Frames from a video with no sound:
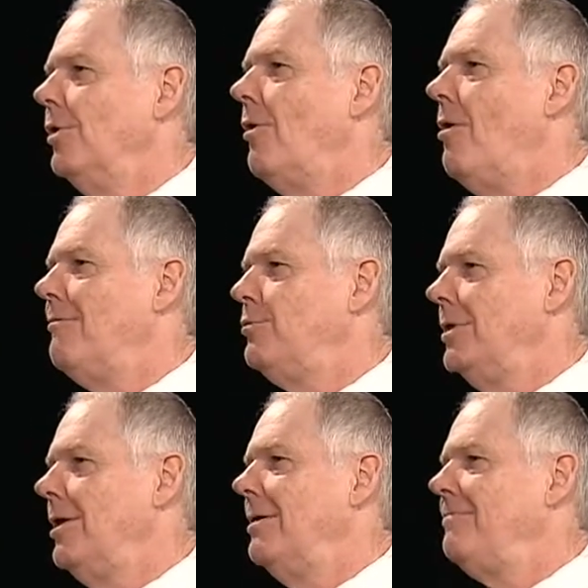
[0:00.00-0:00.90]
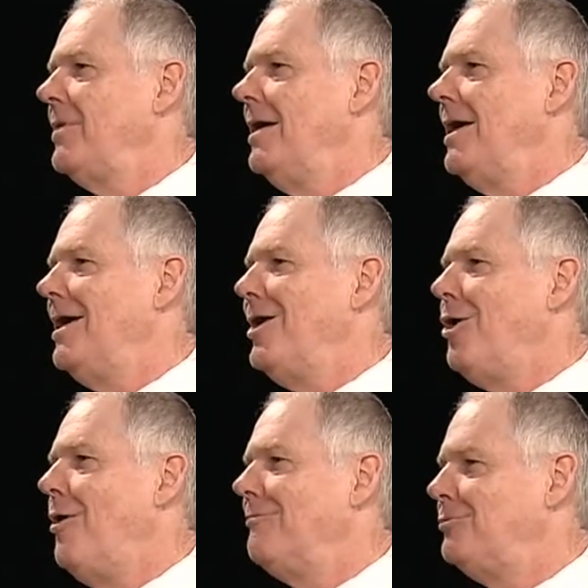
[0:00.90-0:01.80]
off
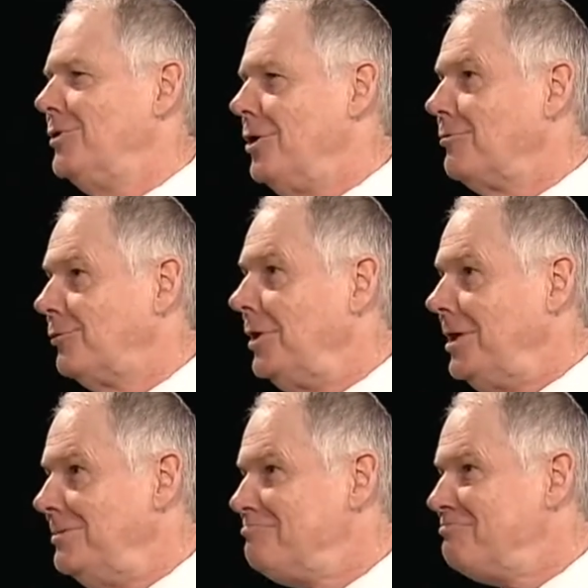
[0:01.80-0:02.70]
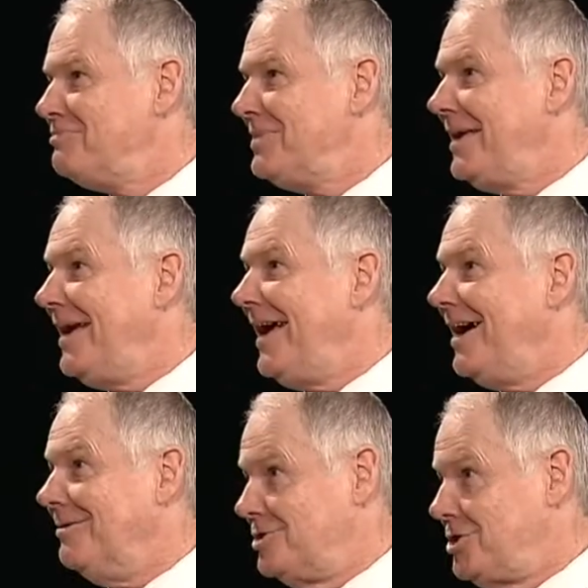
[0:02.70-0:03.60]
with their fleet
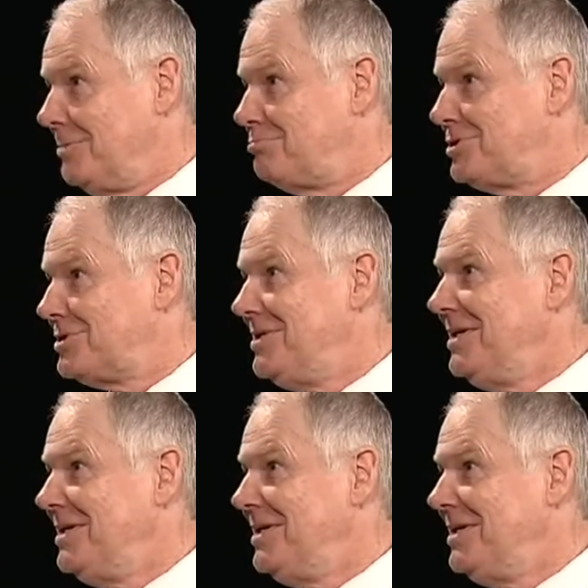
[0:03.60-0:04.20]
of ships.